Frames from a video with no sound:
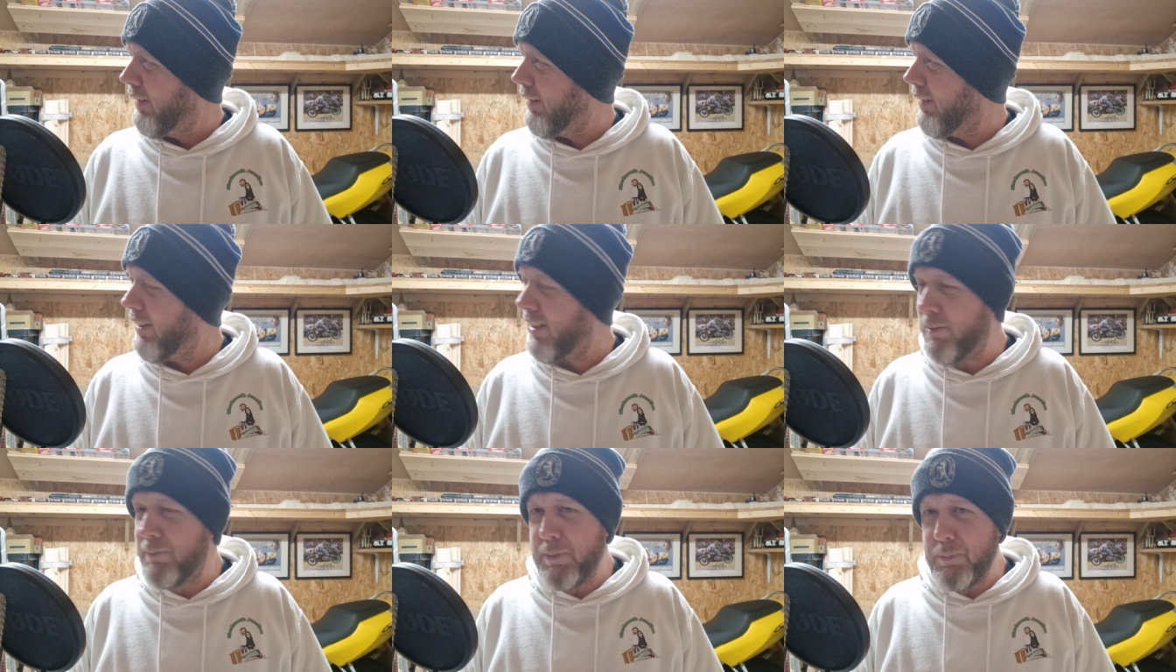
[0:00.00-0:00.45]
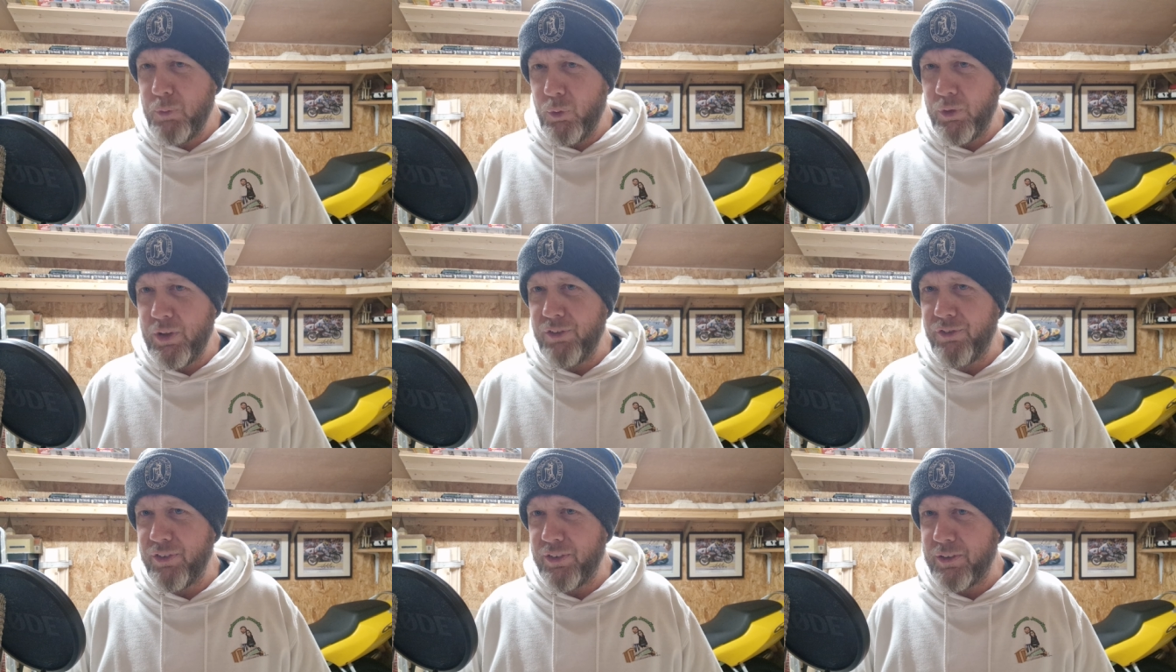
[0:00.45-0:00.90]
it can be more
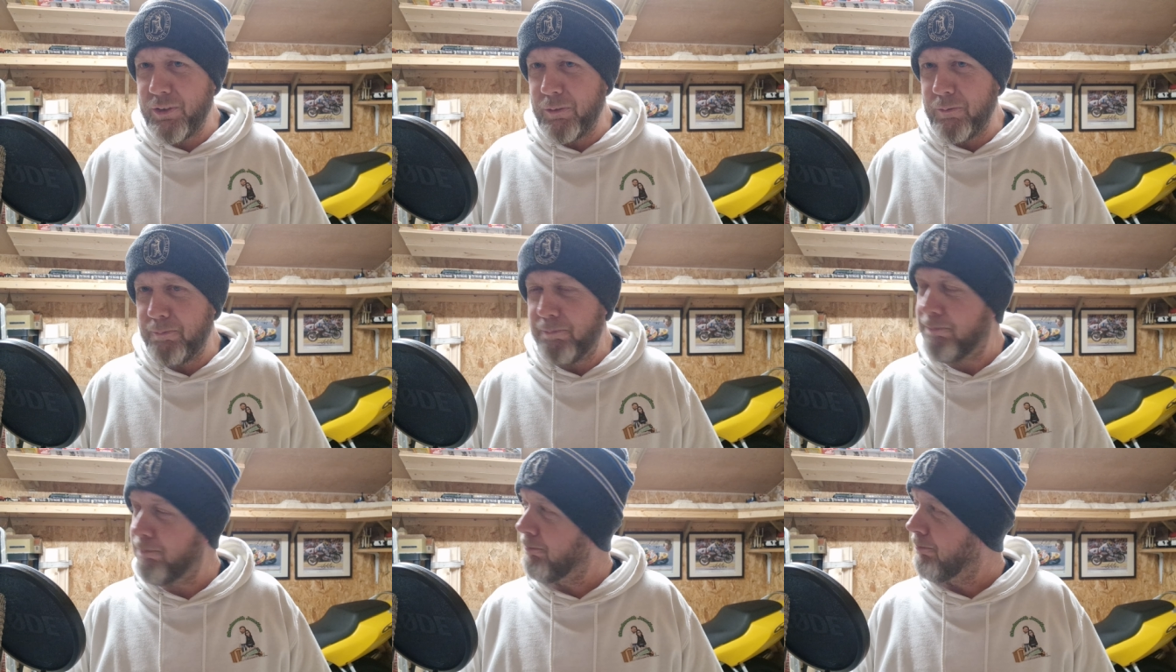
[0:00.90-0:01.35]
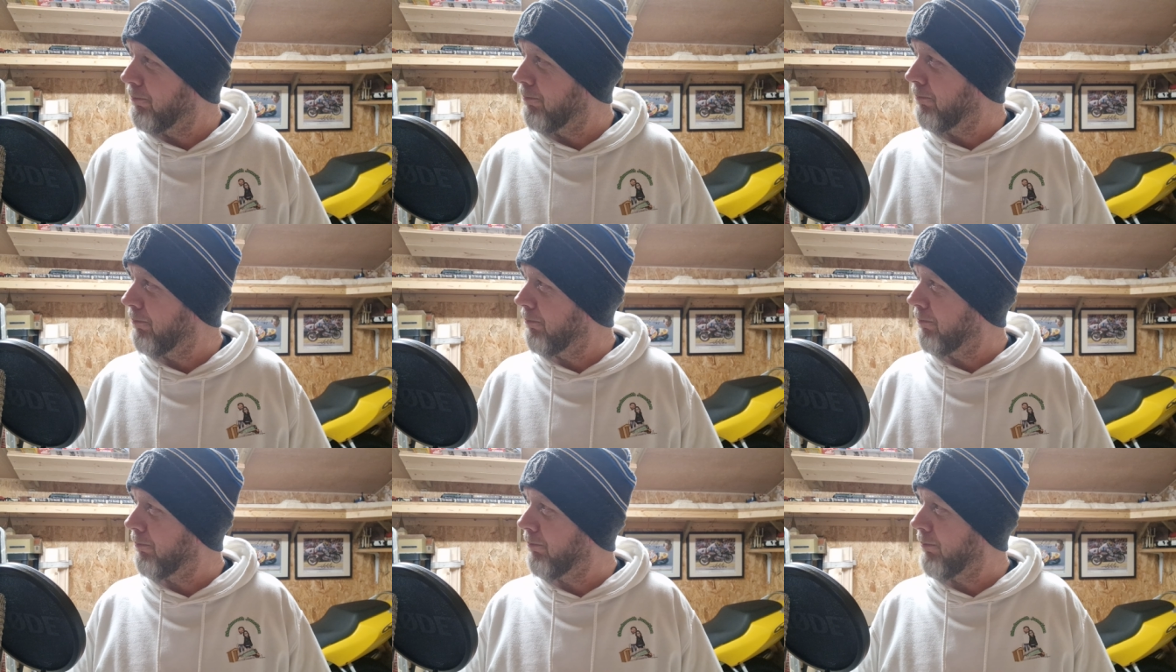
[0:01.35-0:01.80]
difficult.
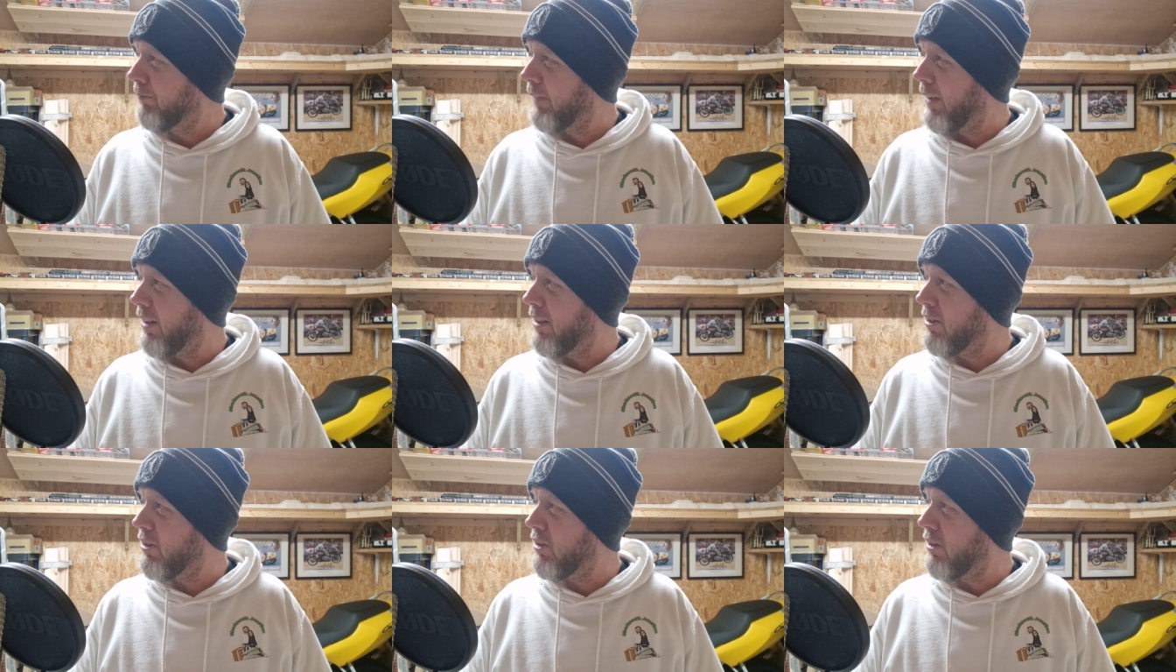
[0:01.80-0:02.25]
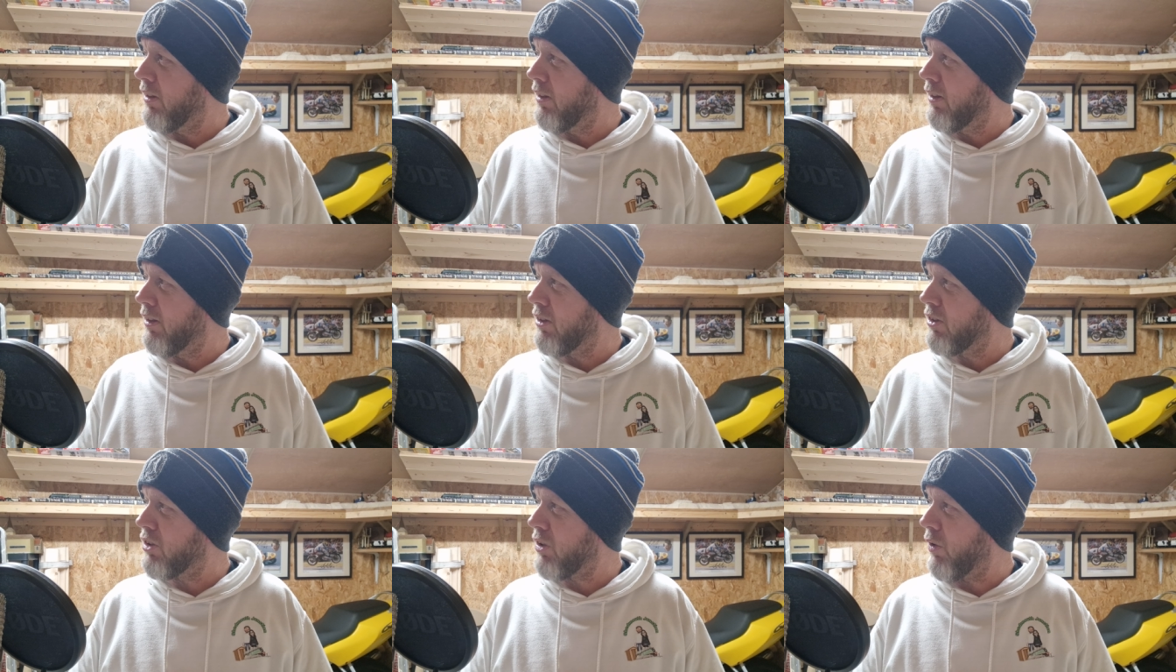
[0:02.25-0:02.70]

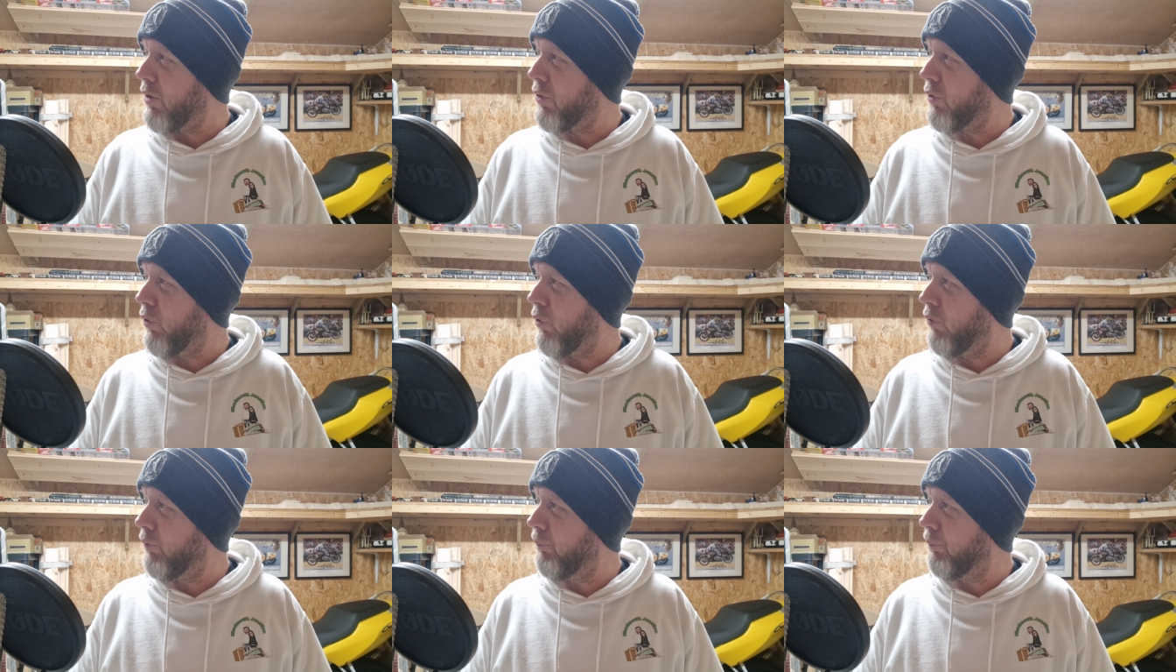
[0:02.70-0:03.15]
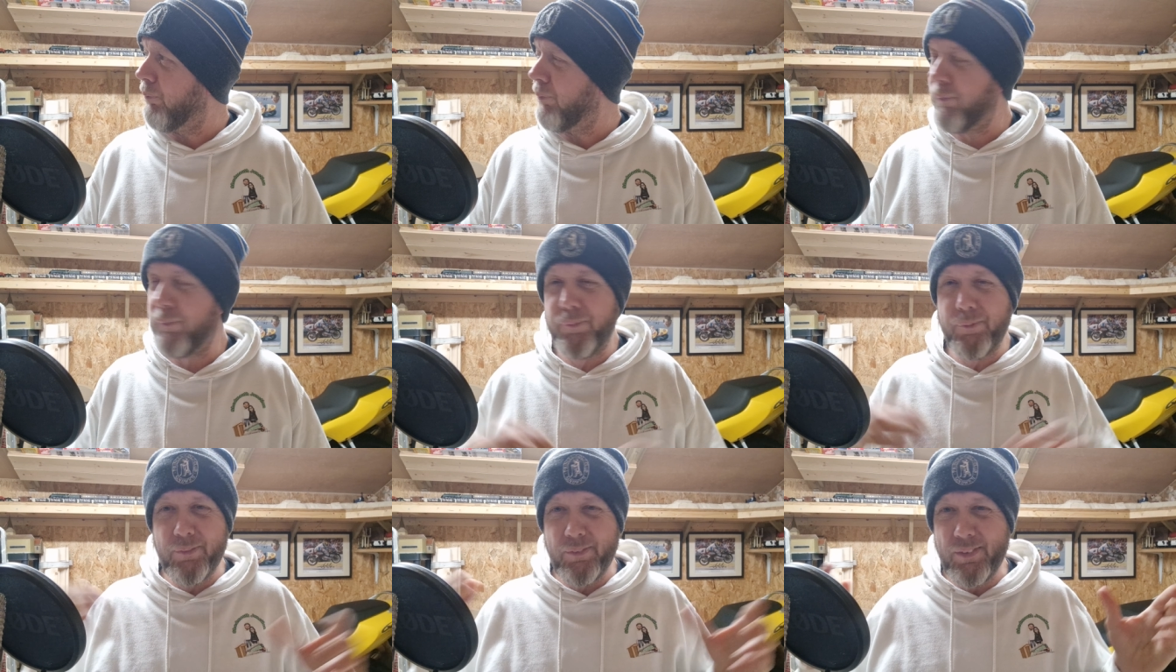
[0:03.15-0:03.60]
So I thought,
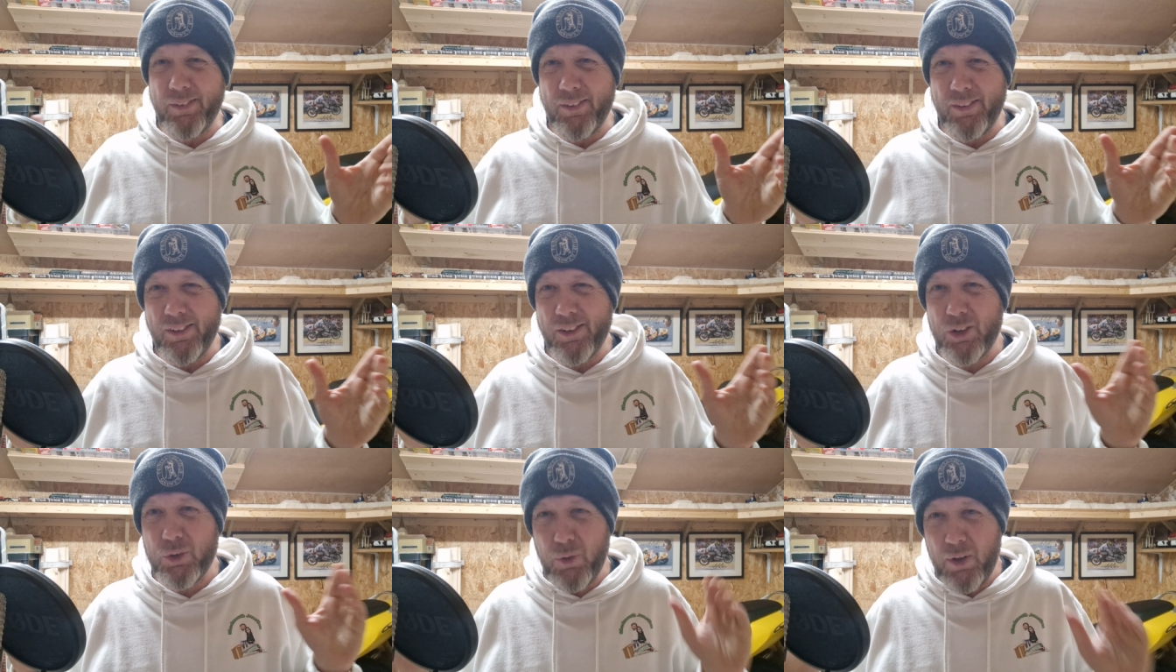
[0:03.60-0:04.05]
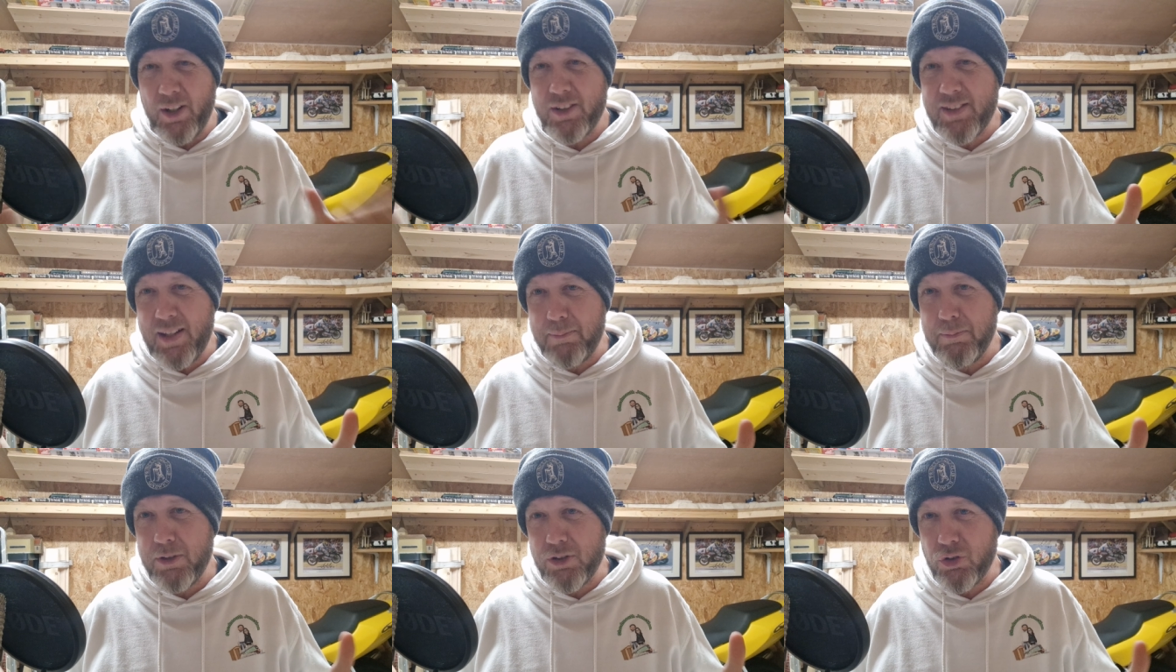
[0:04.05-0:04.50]
do I
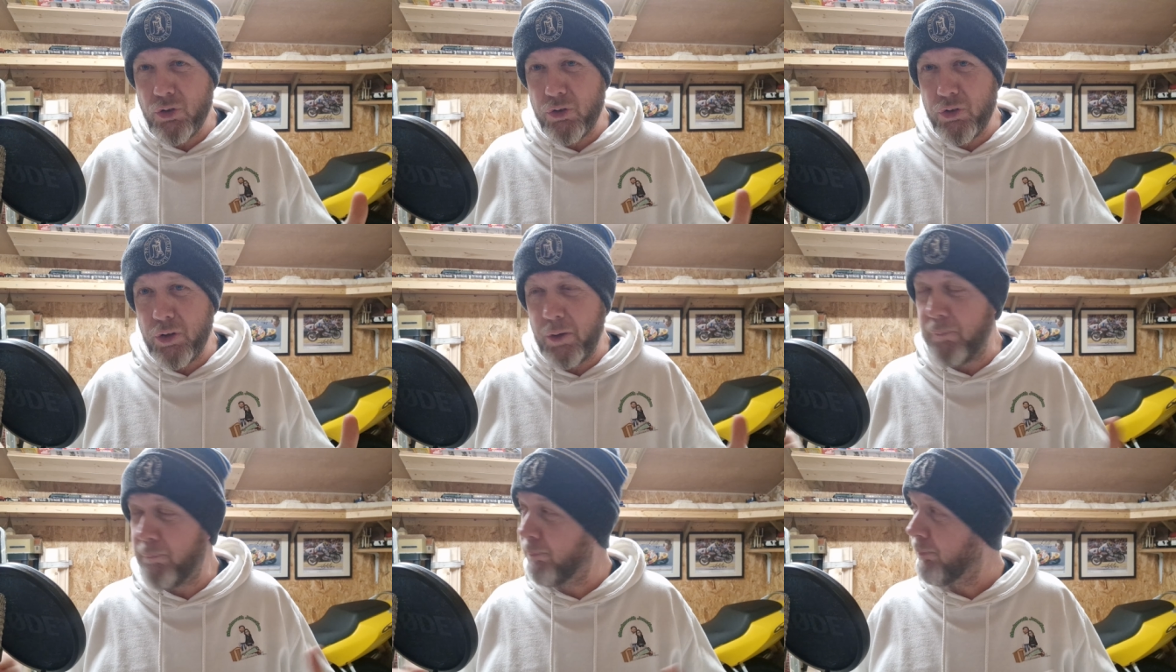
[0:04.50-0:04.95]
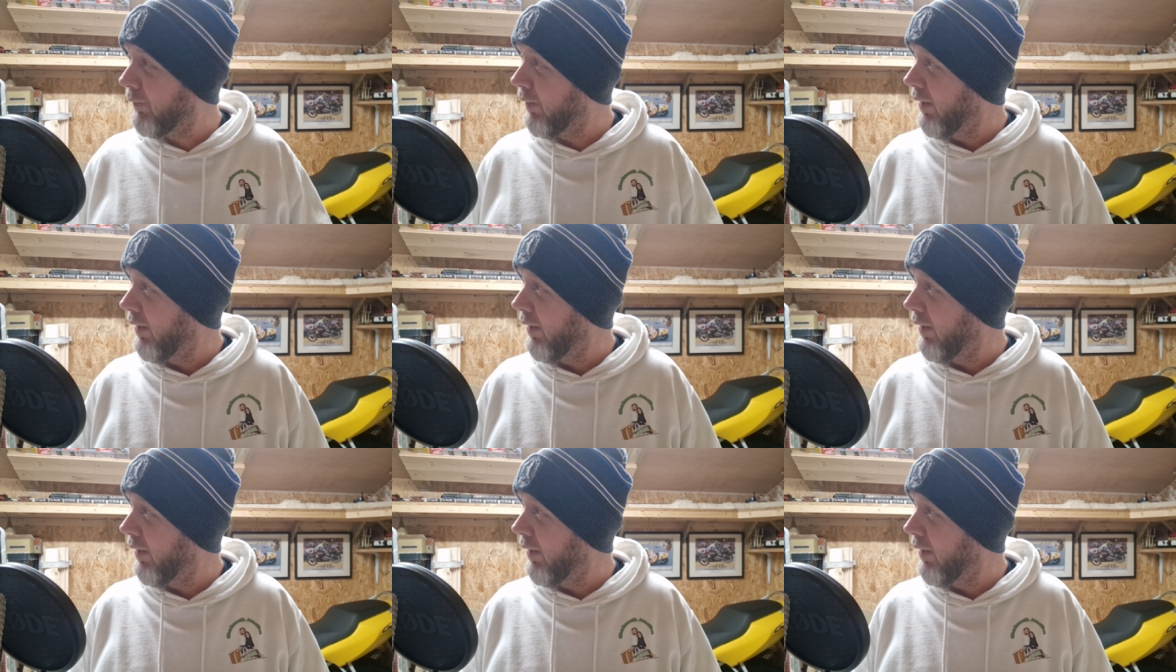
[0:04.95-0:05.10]
attempt this or not?